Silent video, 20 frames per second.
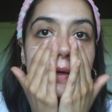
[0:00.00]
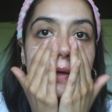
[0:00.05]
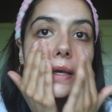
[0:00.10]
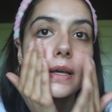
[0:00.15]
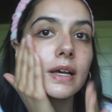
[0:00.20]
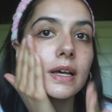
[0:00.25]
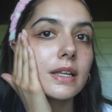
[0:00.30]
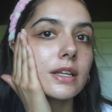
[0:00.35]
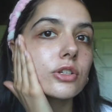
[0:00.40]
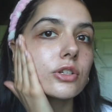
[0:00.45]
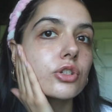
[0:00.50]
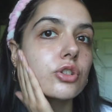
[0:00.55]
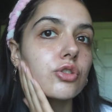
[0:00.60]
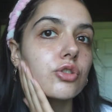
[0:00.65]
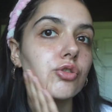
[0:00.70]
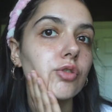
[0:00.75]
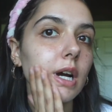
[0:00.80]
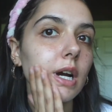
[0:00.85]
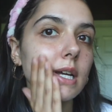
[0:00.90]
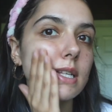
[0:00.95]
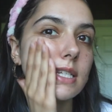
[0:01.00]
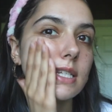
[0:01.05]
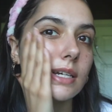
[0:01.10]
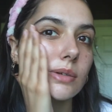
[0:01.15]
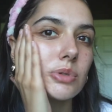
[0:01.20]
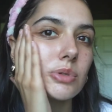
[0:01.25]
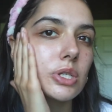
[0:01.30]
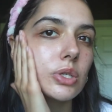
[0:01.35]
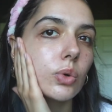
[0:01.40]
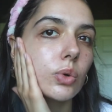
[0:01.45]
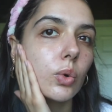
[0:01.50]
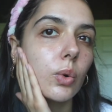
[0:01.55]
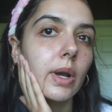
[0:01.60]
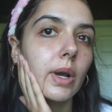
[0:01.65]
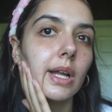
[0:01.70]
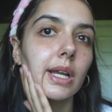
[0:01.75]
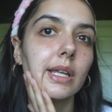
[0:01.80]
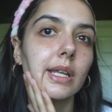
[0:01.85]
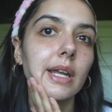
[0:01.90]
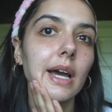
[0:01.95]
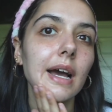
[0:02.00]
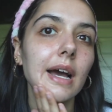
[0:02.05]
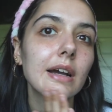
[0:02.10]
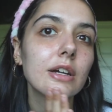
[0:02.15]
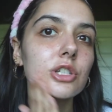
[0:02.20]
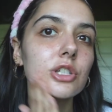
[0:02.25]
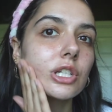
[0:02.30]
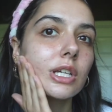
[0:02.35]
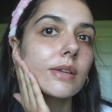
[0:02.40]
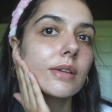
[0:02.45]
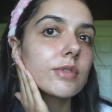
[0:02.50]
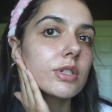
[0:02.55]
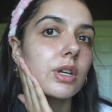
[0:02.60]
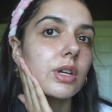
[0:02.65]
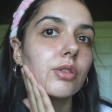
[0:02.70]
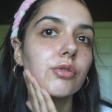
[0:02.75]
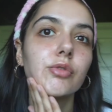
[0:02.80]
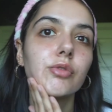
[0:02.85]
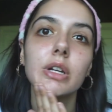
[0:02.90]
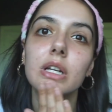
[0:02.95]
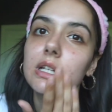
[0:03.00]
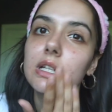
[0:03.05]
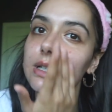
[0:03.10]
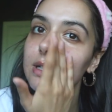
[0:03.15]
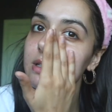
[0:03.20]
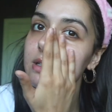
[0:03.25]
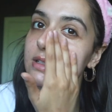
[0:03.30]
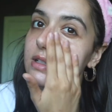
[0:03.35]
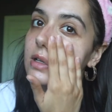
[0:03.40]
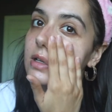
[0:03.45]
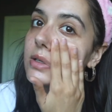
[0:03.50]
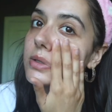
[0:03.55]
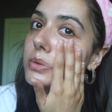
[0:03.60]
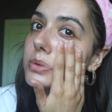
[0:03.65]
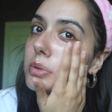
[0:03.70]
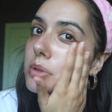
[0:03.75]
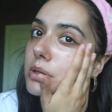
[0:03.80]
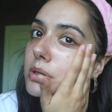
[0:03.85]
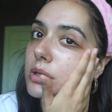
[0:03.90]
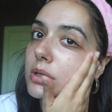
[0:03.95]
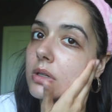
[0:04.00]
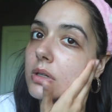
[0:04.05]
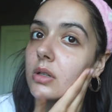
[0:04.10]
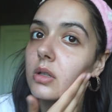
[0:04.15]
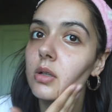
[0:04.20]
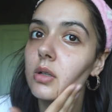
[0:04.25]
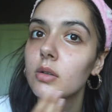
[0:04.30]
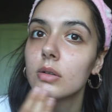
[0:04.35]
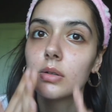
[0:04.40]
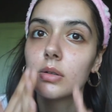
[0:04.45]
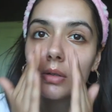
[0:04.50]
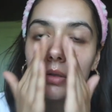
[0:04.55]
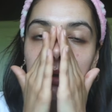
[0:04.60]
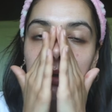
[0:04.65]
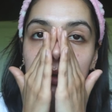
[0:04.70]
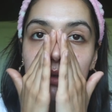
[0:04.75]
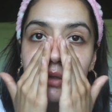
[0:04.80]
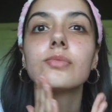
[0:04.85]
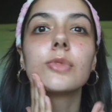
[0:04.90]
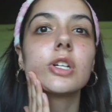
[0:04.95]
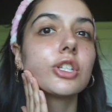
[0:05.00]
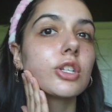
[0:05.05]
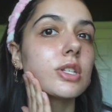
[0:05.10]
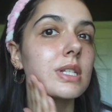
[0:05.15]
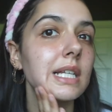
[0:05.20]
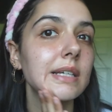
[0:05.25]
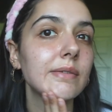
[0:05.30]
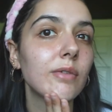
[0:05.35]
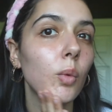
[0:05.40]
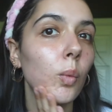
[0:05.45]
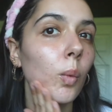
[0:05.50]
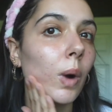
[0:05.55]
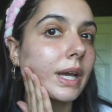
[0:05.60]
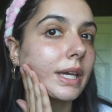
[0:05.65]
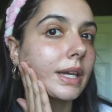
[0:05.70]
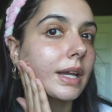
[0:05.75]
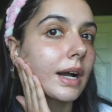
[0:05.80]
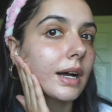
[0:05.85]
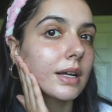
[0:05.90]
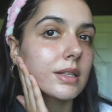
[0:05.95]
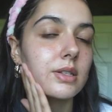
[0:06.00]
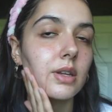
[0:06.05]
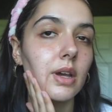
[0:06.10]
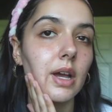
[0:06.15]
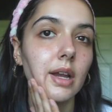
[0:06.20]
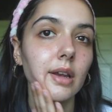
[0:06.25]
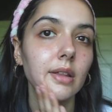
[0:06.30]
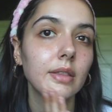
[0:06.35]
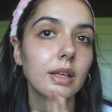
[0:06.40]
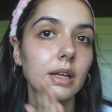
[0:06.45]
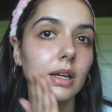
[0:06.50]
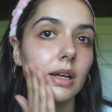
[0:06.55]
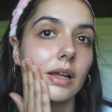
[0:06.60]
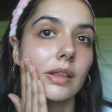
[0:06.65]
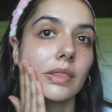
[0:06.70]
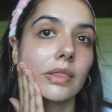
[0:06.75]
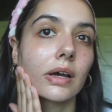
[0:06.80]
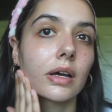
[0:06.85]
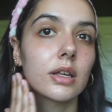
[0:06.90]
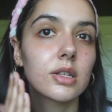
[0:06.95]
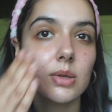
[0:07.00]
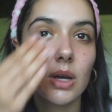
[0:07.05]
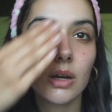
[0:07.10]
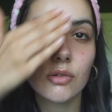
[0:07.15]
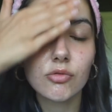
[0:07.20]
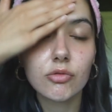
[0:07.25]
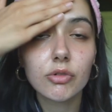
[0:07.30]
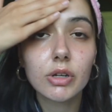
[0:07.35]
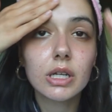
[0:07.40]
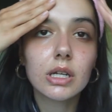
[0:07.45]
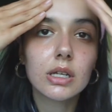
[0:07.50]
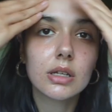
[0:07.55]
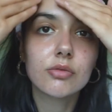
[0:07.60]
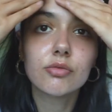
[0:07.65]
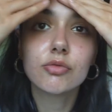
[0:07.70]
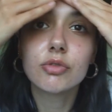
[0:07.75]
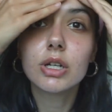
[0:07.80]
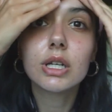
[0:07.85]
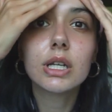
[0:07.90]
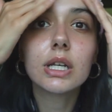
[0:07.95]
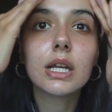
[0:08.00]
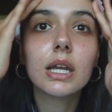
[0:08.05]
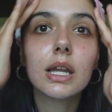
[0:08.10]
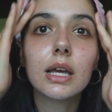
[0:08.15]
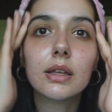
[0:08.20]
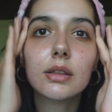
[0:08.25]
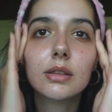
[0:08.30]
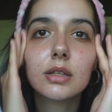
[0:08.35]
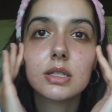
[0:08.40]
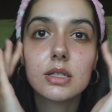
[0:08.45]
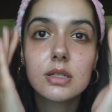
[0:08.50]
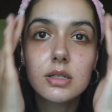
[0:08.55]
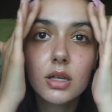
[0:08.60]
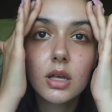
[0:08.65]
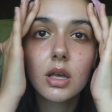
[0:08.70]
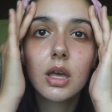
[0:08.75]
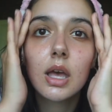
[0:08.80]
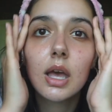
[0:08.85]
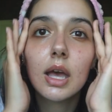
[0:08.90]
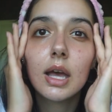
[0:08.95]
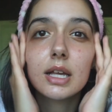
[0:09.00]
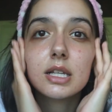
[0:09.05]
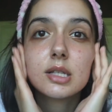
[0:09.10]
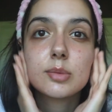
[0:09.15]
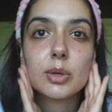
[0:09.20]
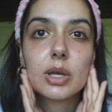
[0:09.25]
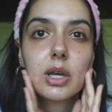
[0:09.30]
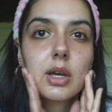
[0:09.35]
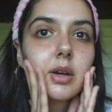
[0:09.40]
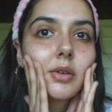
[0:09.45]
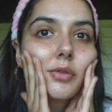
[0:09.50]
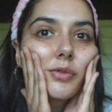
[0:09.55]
And it just dries down so quickly, and it actually gives you a really nice glow. It doesn't leave a white cast or anything like that, so I really like this SPF.